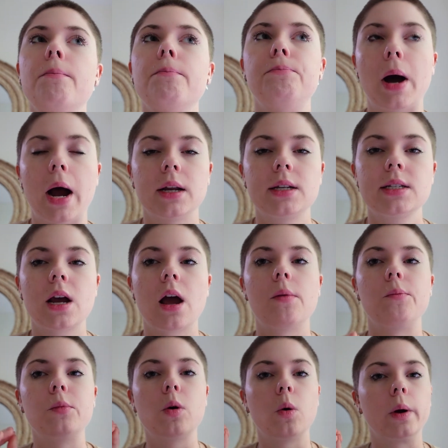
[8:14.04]
but
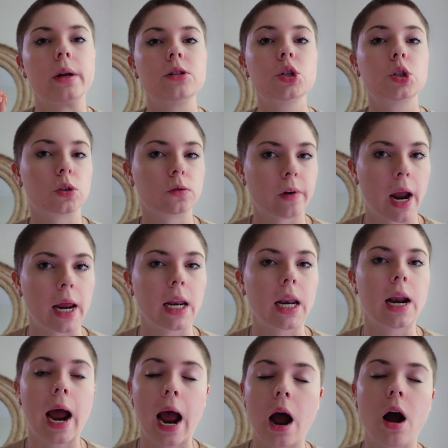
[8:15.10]
I'm going to write
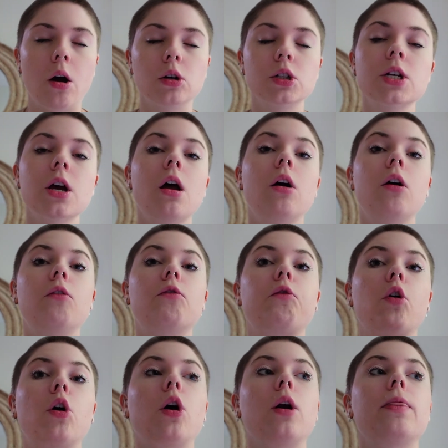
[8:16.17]
it out
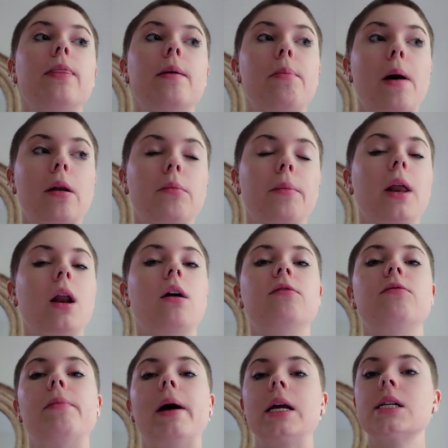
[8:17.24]
for the betterment
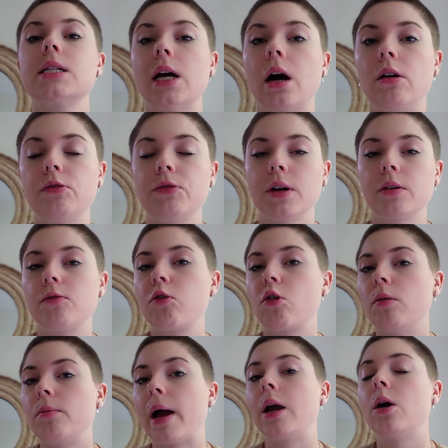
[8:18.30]
of myself and for
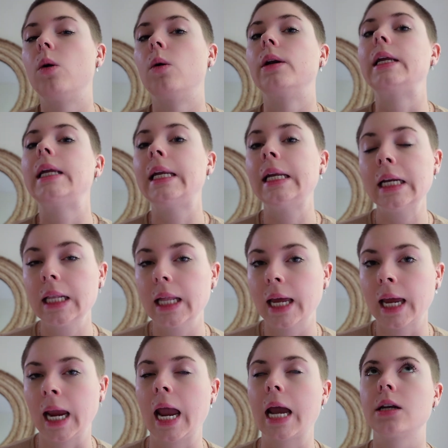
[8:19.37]
my own
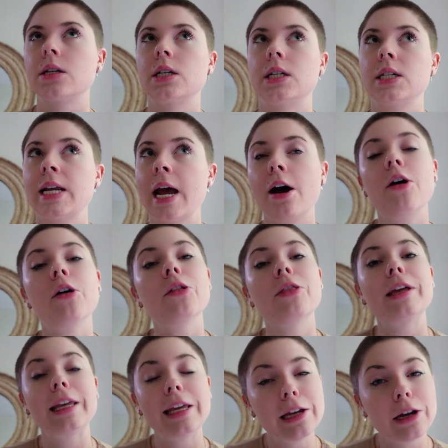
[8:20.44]
healing and to tell the
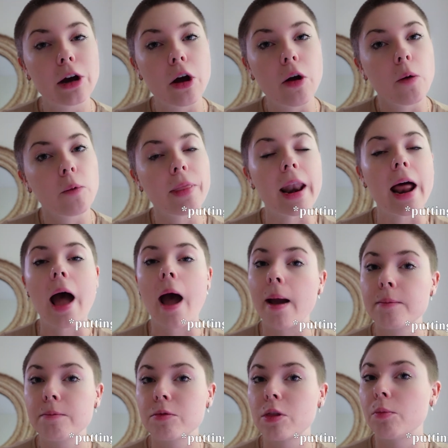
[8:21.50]
ego that
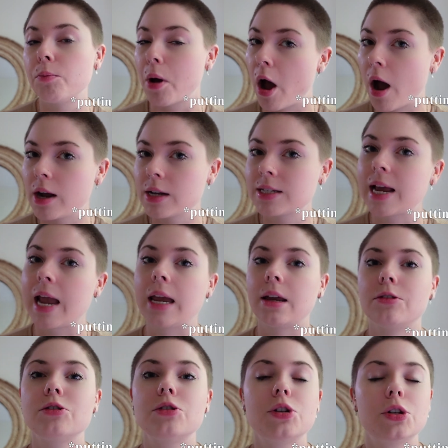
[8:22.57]
I'm the boss
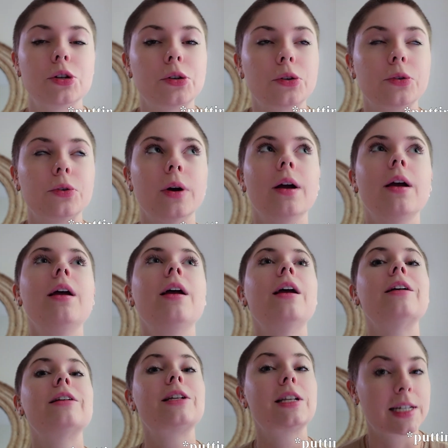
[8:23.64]
and to
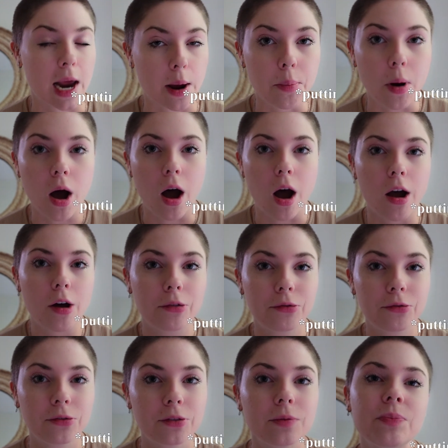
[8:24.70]
step
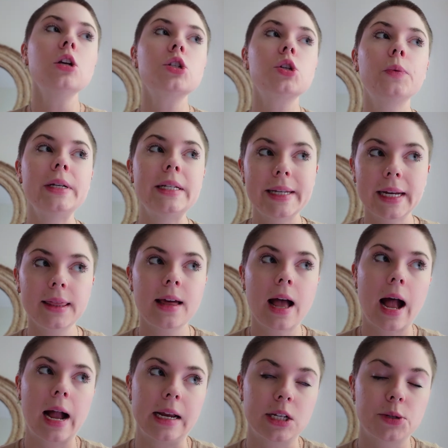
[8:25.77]
off. So we did the
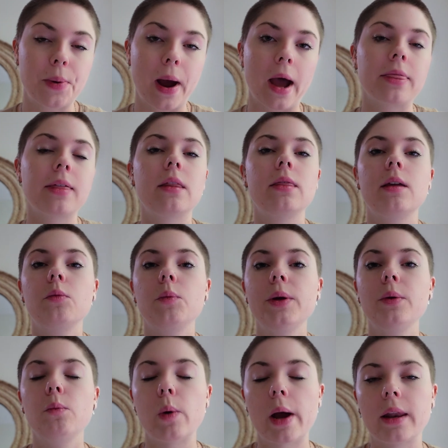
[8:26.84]
ice bath and then we
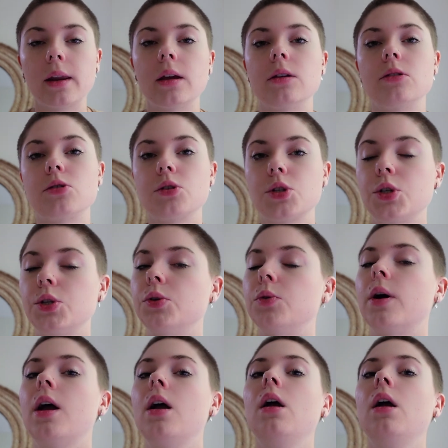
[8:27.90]
went into